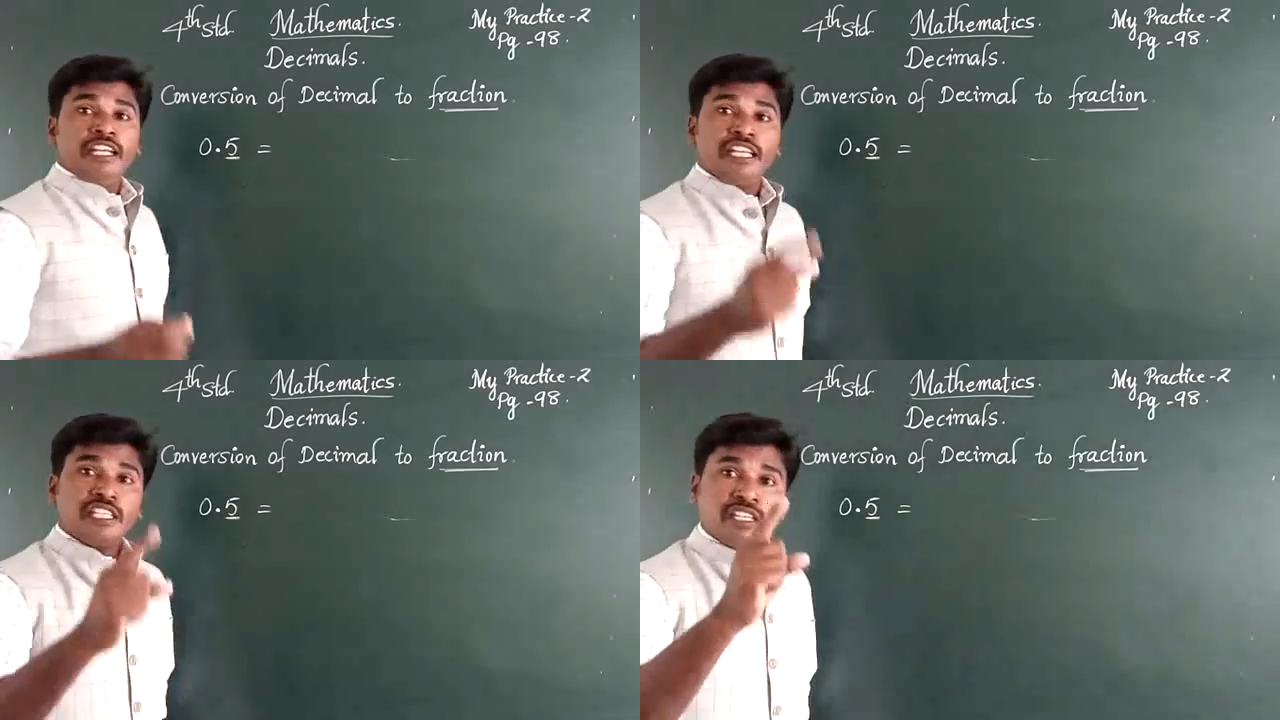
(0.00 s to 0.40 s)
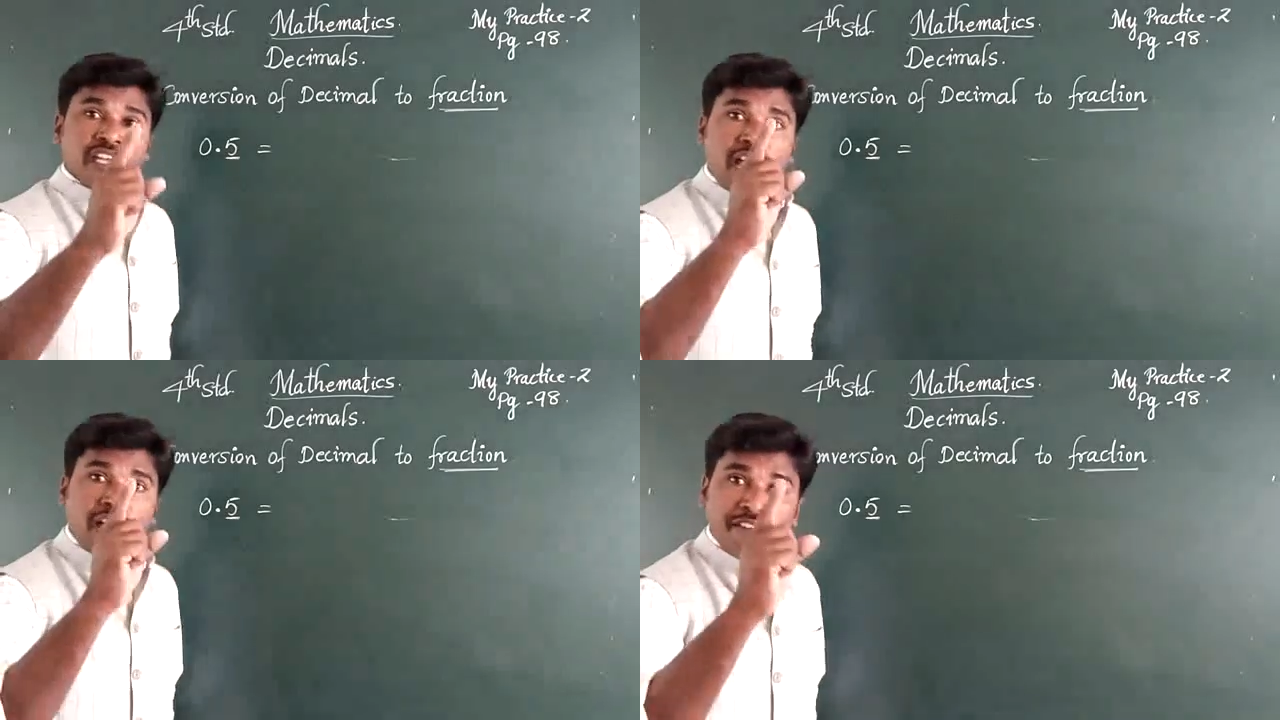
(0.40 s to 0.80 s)
It
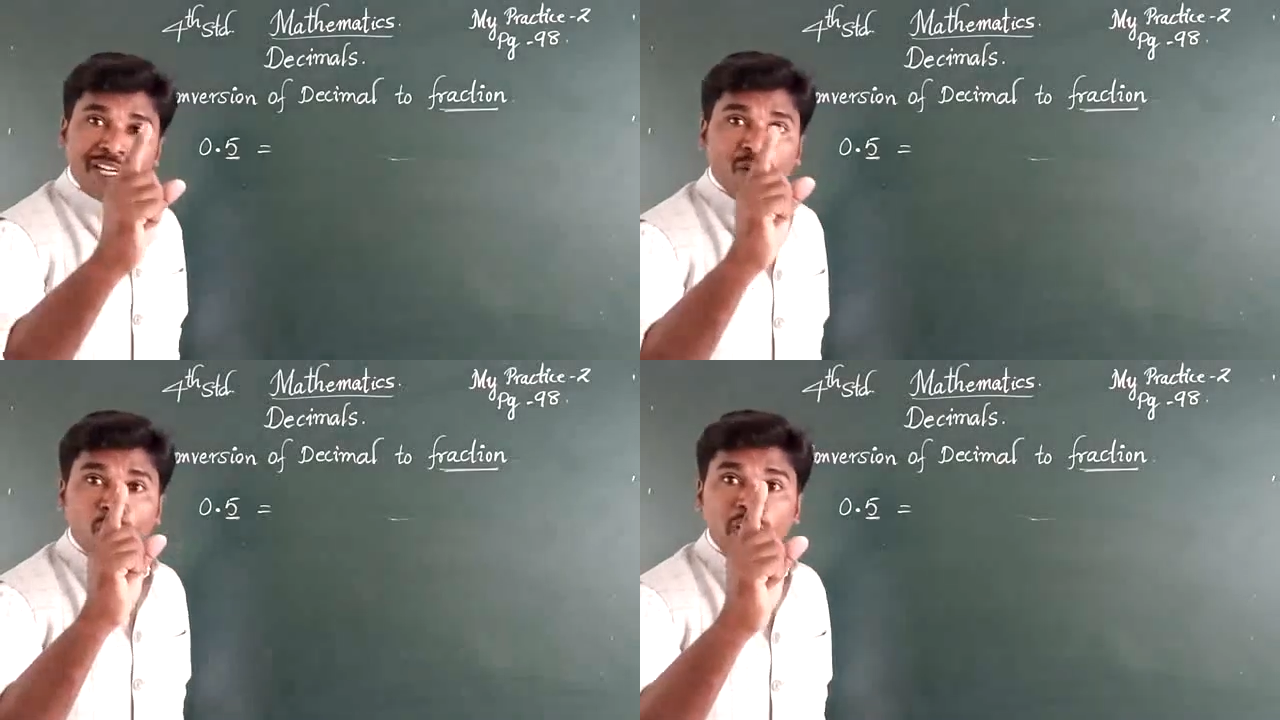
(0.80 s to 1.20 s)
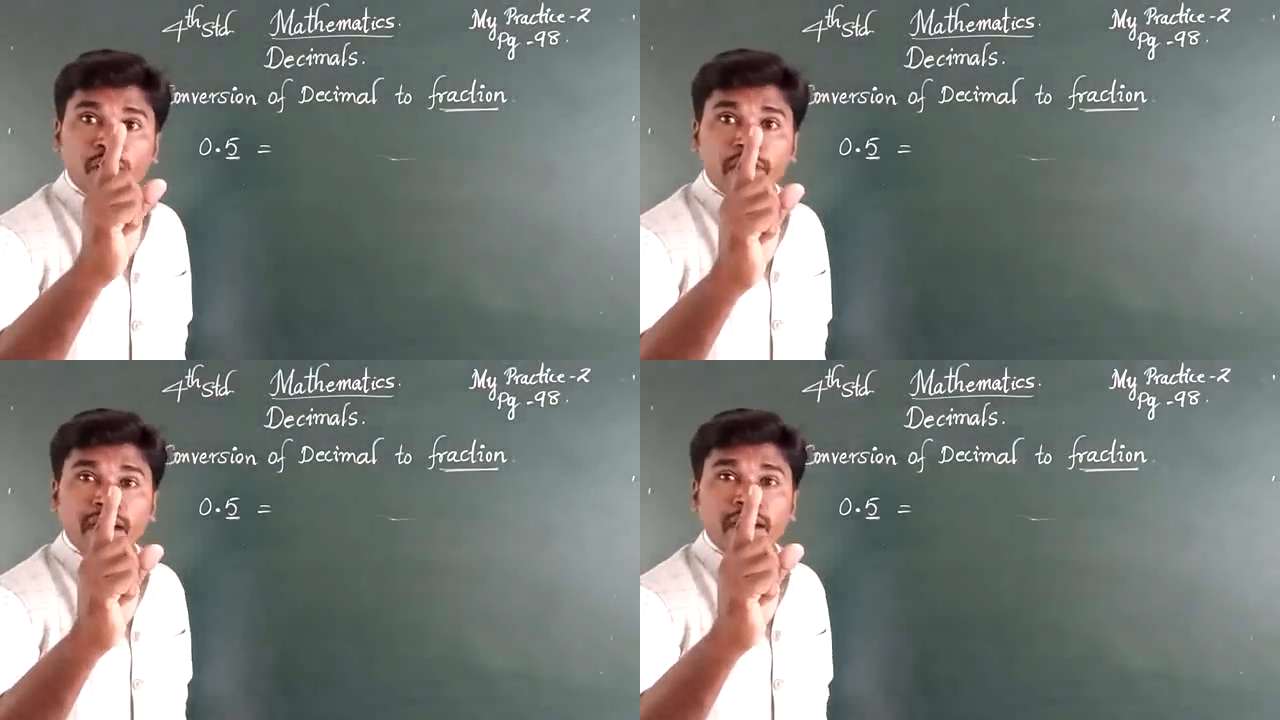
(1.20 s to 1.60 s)
is having
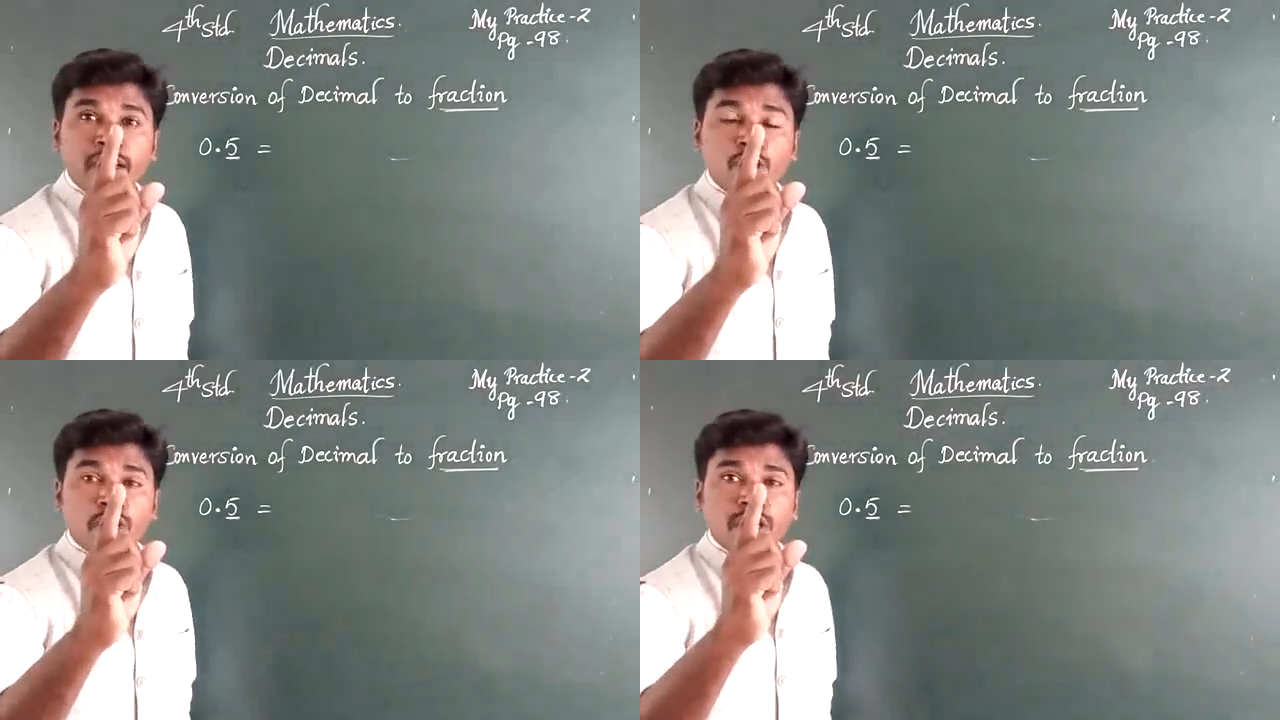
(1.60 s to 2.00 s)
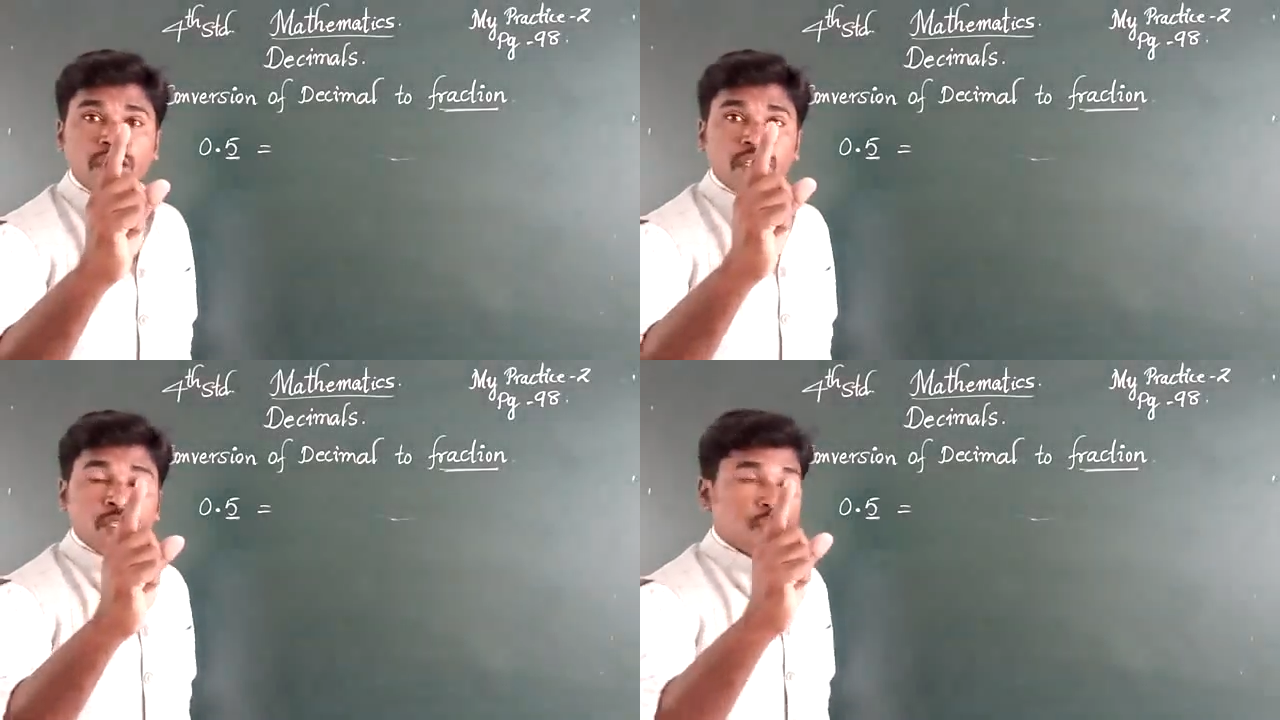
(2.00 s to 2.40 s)
only one
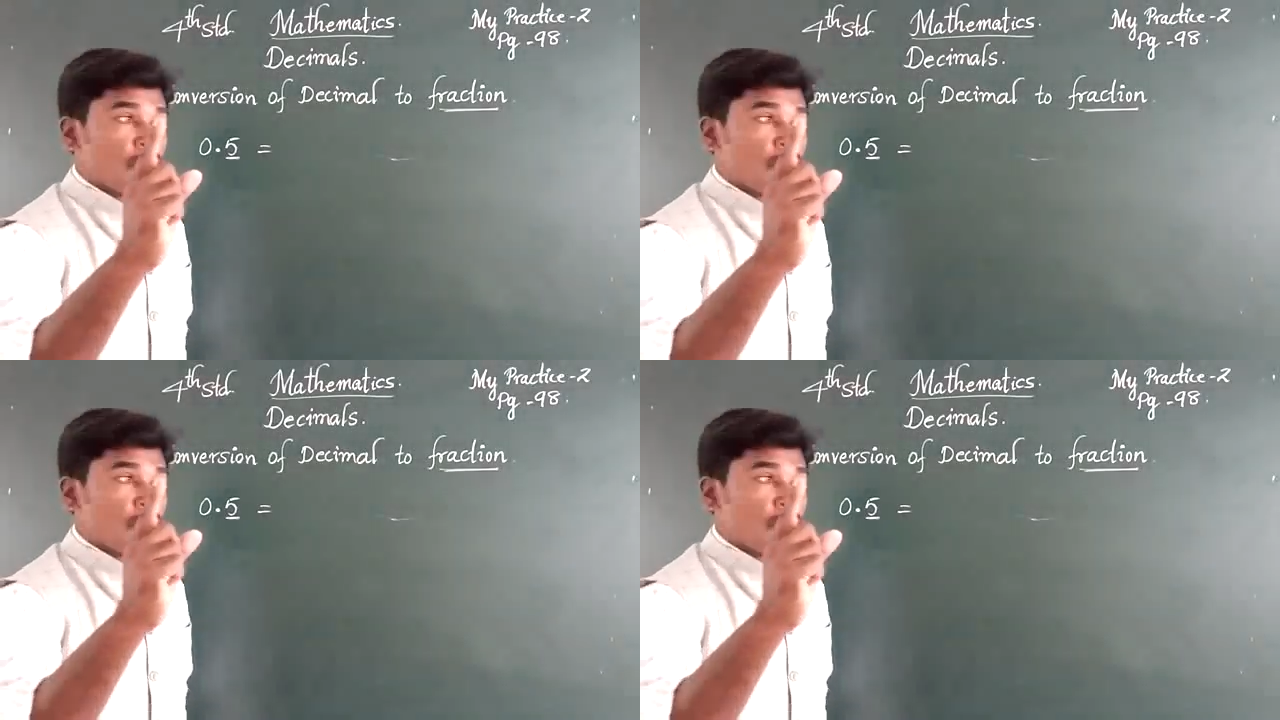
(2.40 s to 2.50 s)
digit.